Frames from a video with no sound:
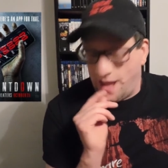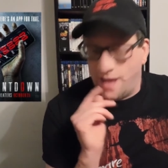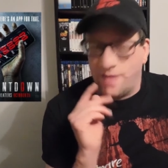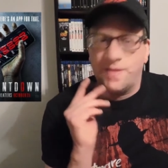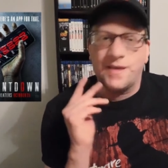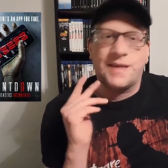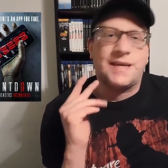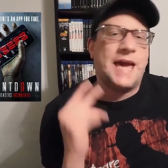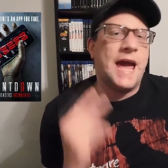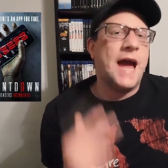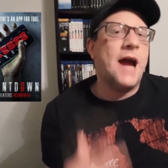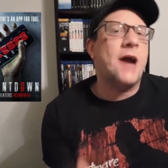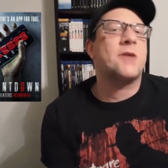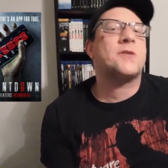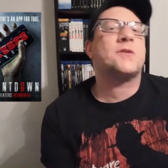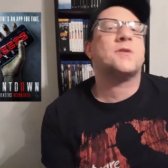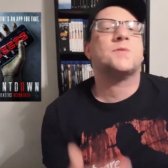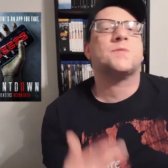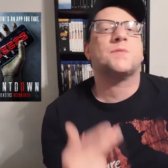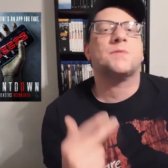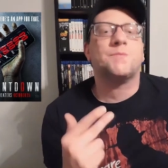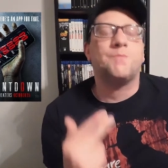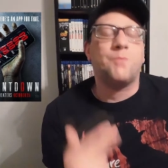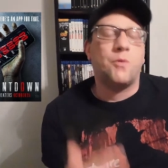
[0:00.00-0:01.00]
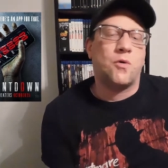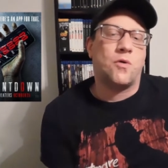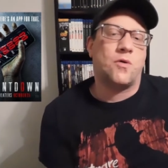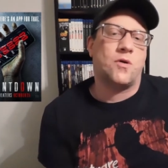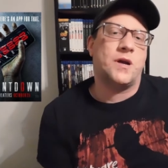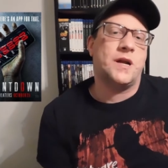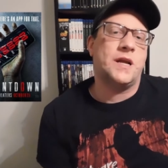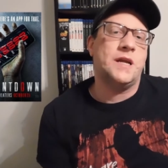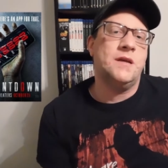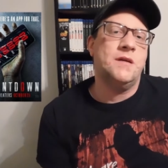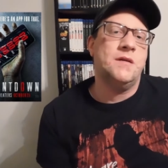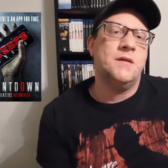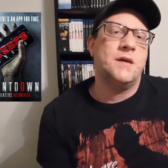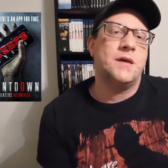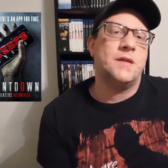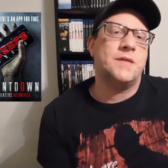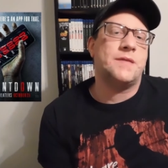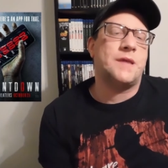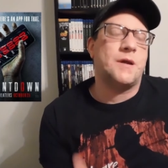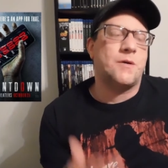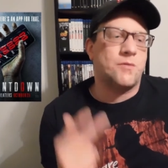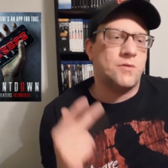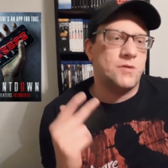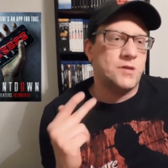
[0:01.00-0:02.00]
The characters was boring.
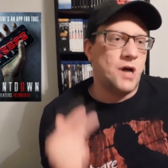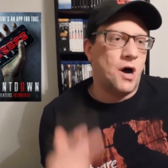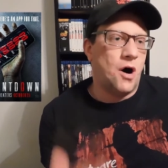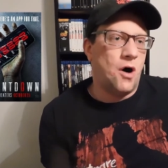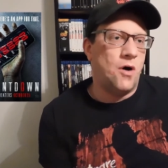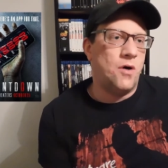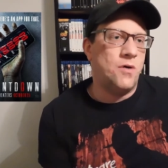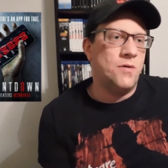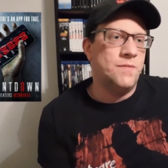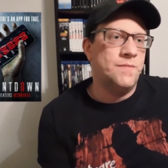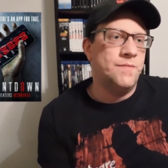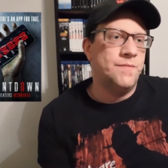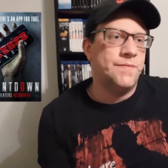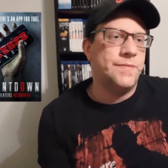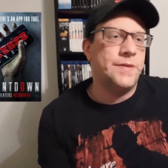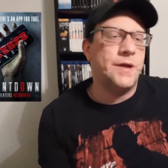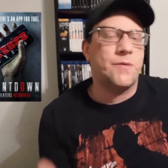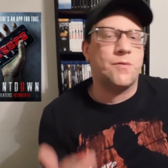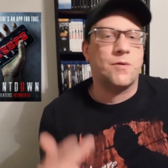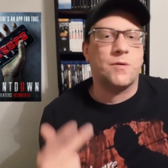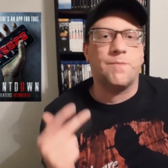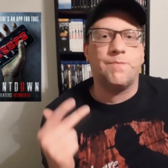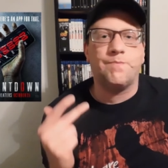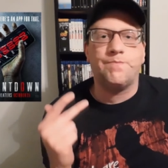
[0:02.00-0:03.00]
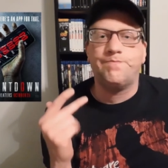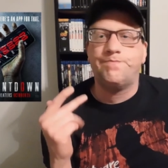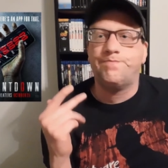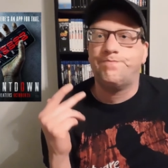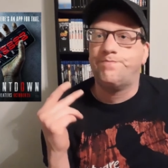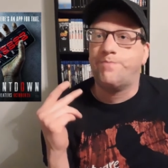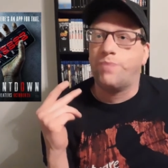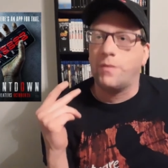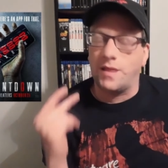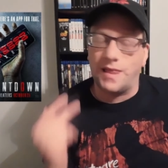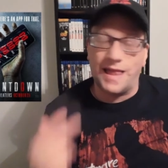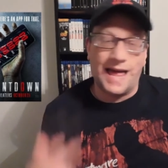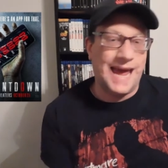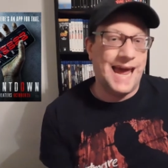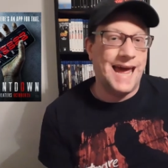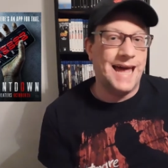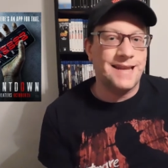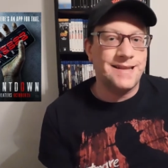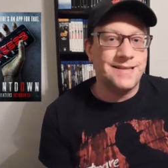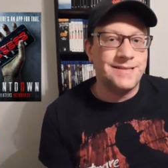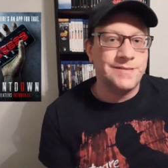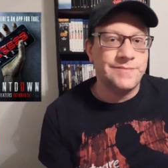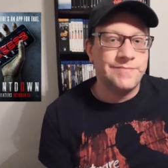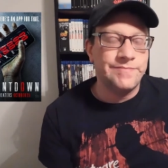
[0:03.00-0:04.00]
They were dull. They were
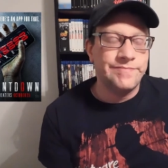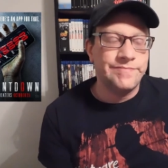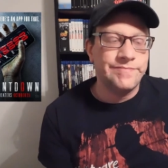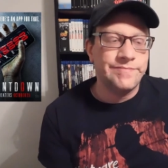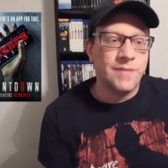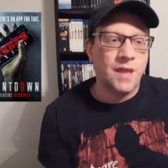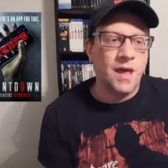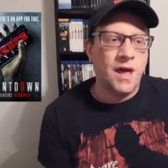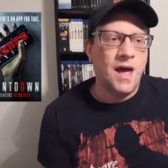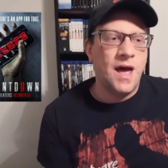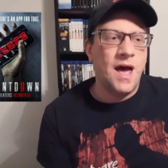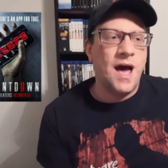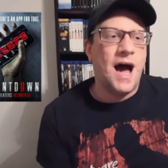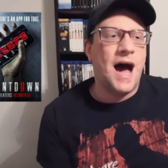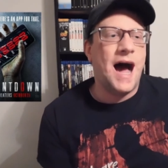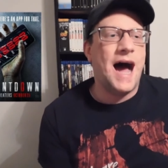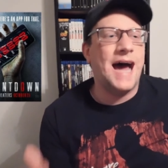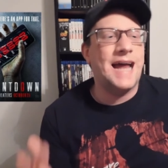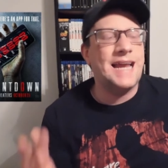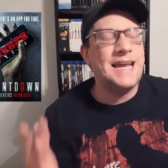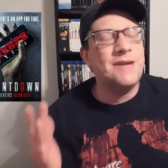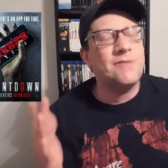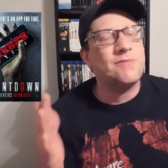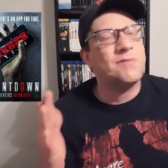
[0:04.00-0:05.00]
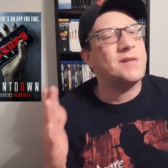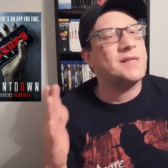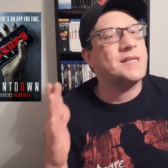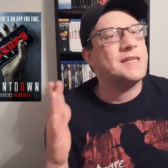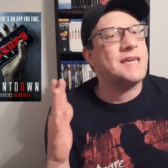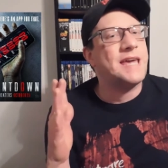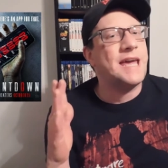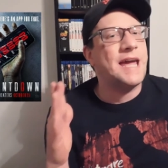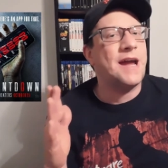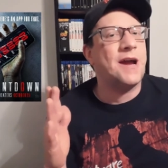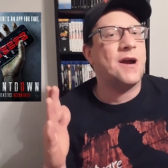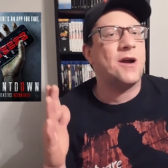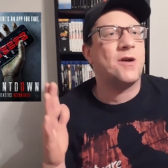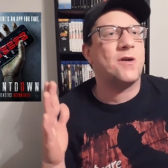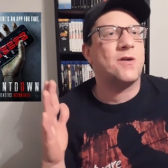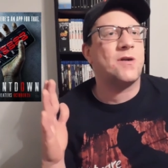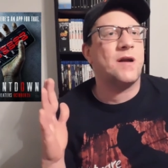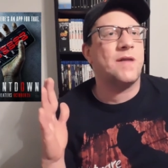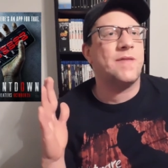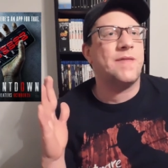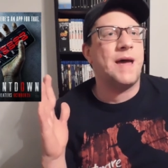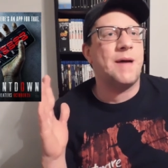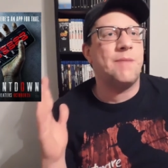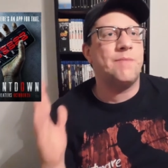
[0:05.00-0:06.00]
bland. I didn't really
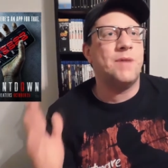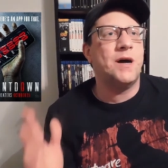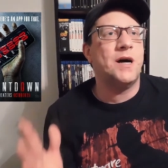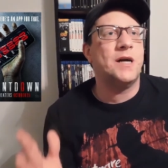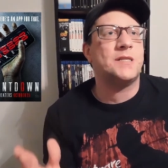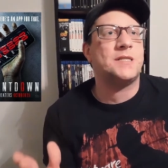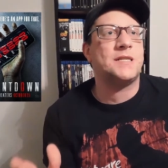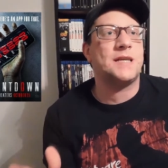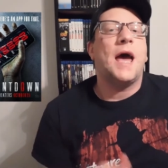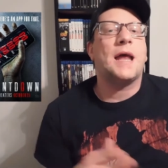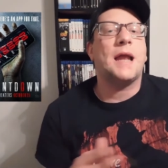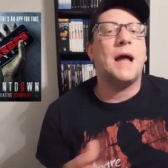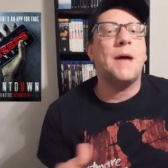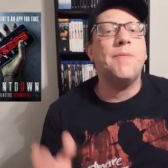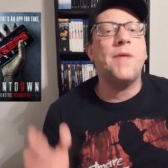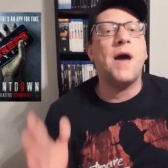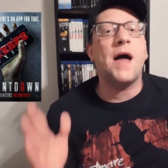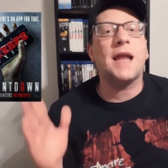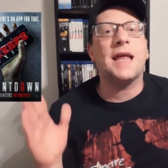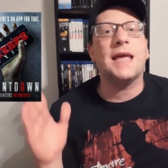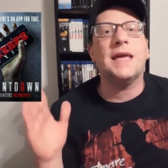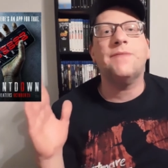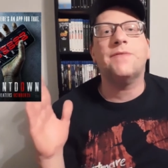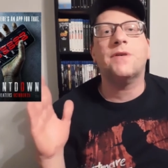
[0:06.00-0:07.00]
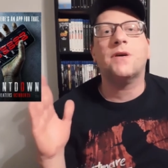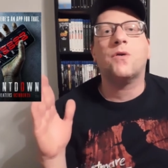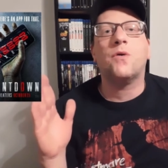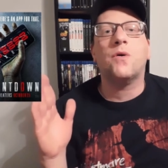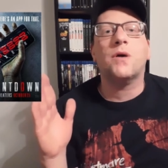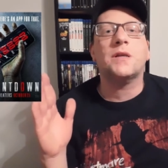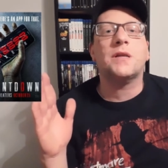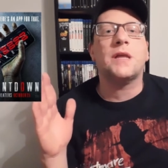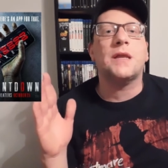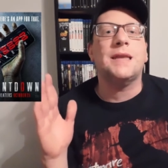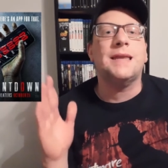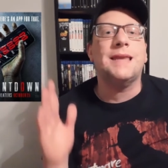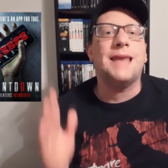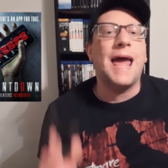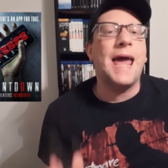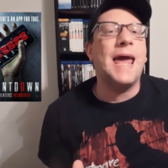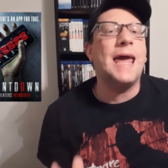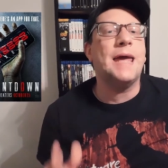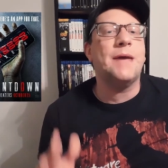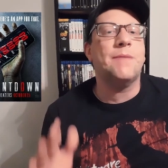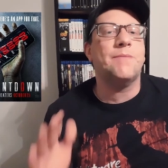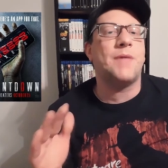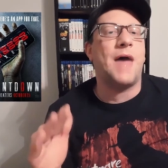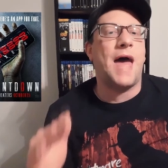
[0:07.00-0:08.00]
care that much, and I'm not even going to
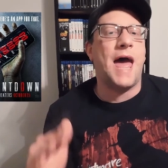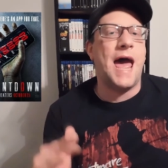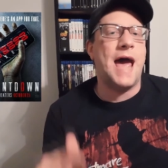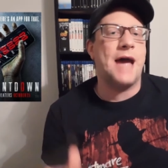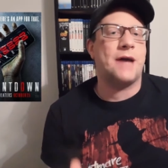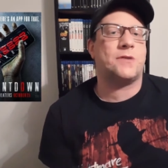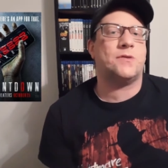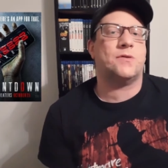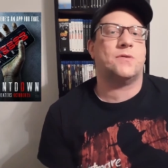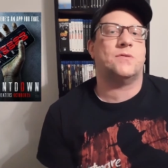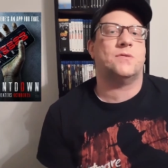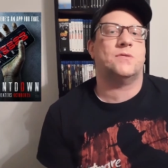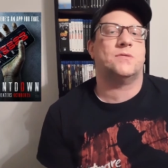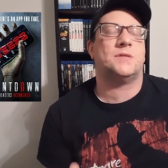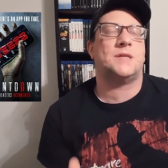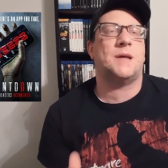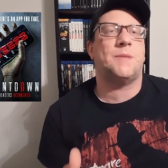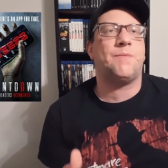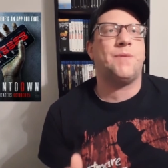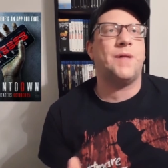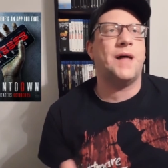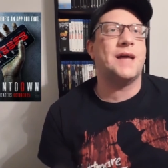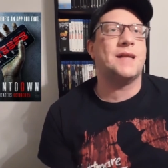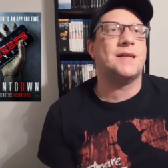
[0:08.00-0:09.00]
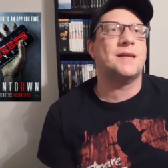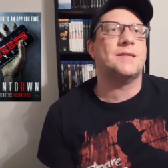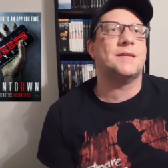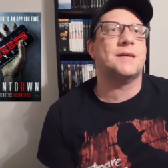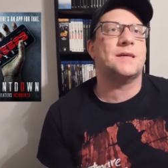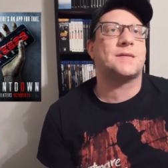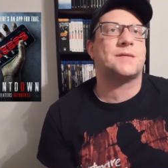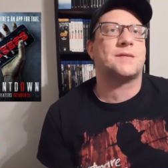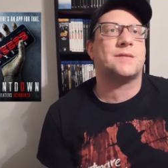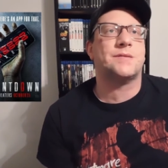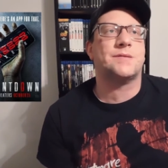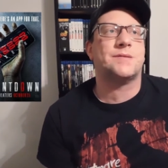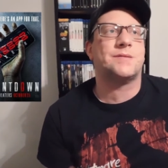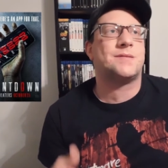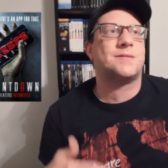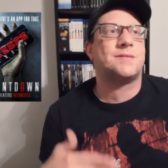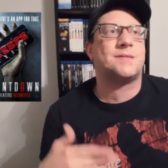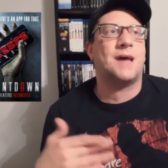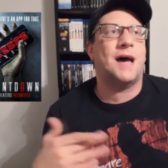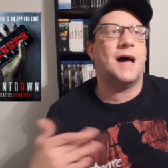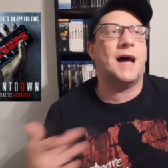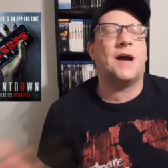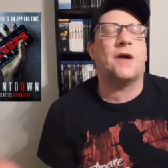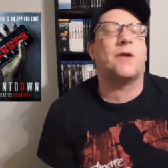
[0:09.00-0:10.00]
name the actors that played in this
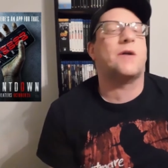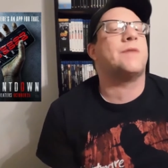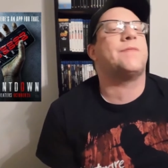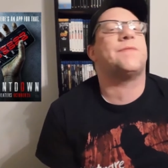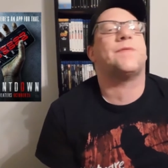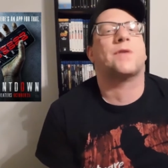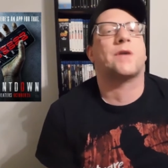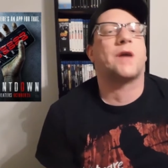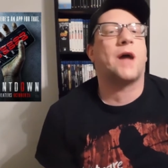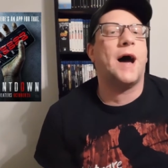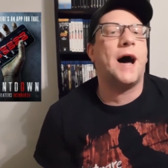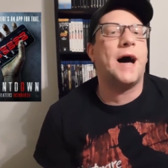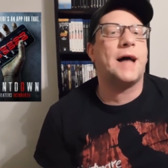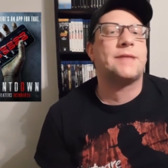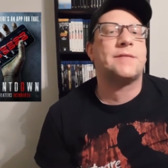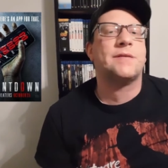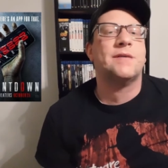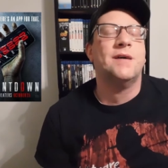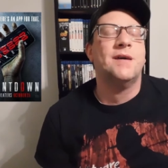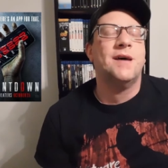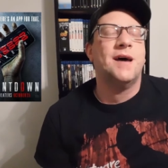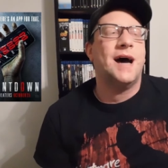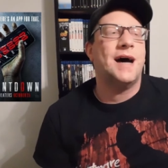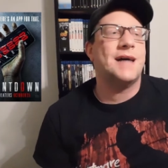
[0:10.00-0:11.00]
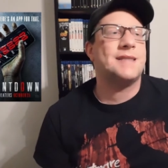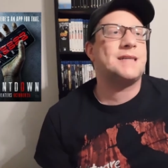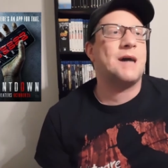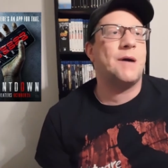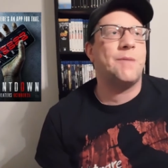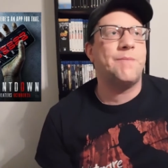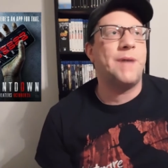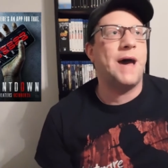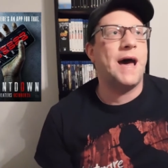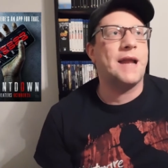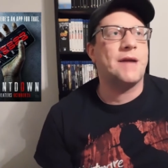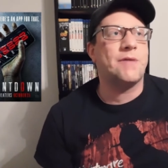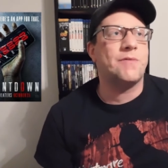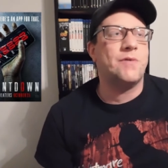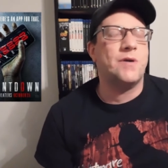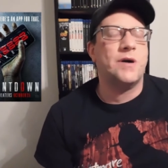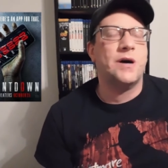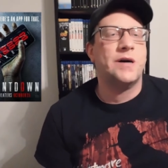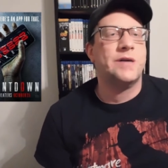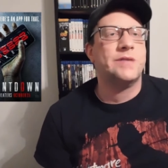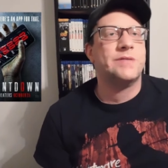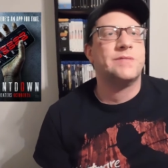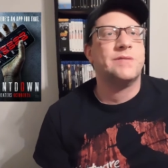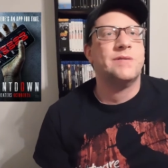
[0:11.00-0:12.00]
because I already forgot. That's how bad it
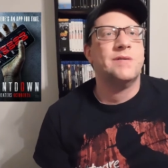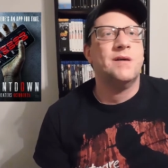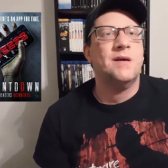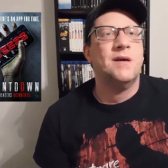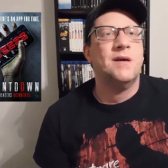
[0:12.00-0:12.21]
was.